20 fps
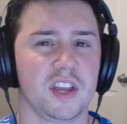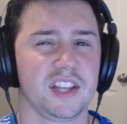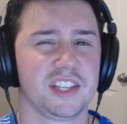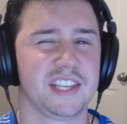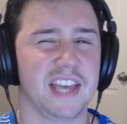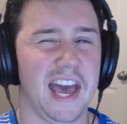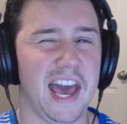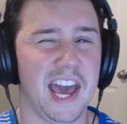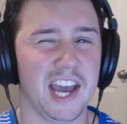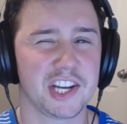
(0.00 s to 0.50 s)

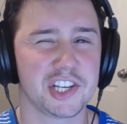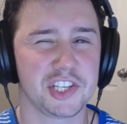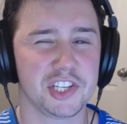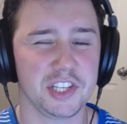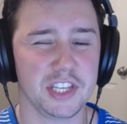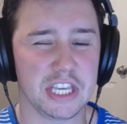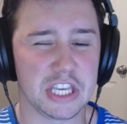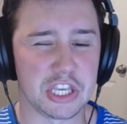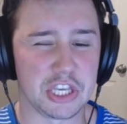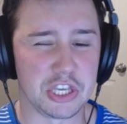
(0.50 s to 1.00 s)

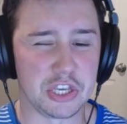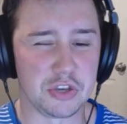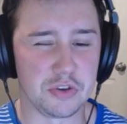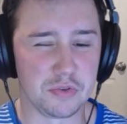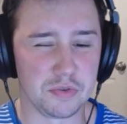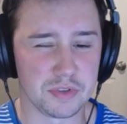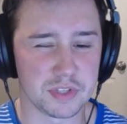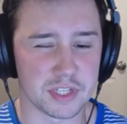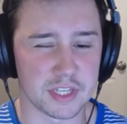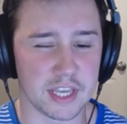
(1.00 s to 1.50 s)
actually
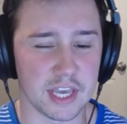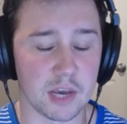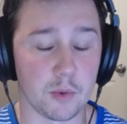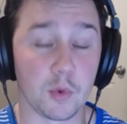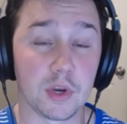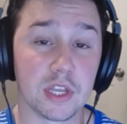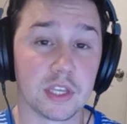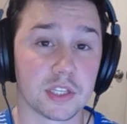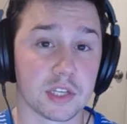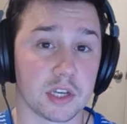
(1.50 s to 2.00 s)
use Git,
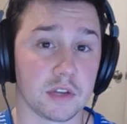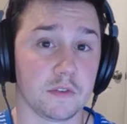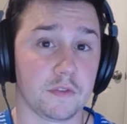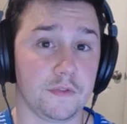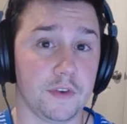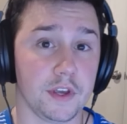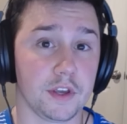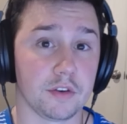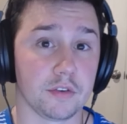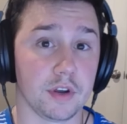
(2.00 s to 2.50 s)
we need to
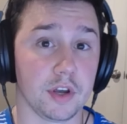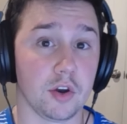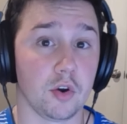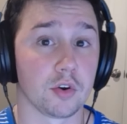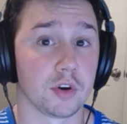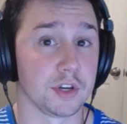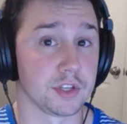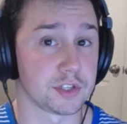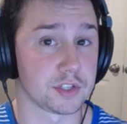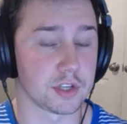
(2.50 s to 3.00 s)
configure it
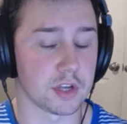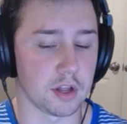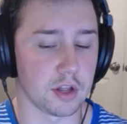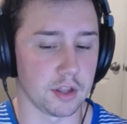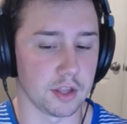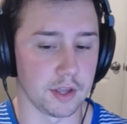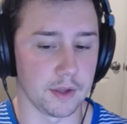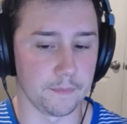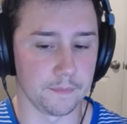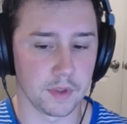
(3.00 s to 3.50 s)
or
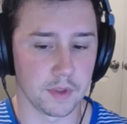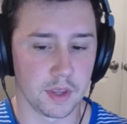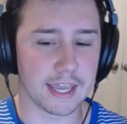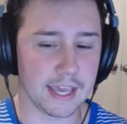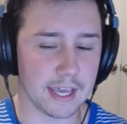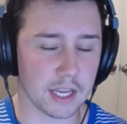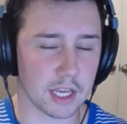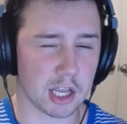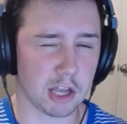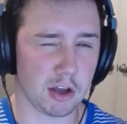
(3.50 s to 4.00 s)
install it.
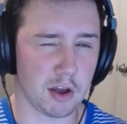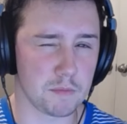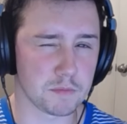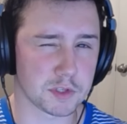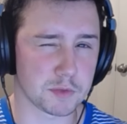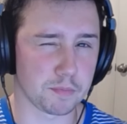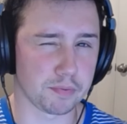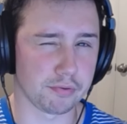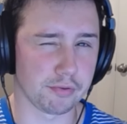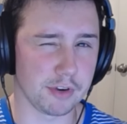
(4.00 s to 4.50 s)
Git
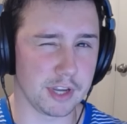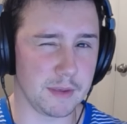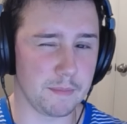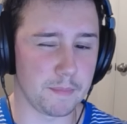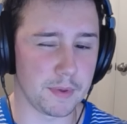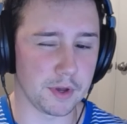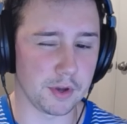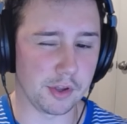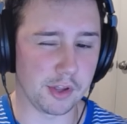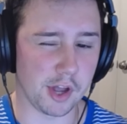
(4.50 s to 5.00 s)
comes
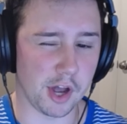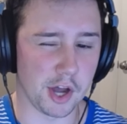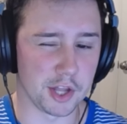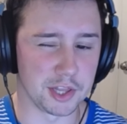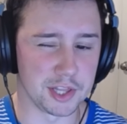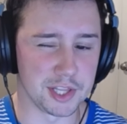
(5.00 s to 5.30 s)
pre-built on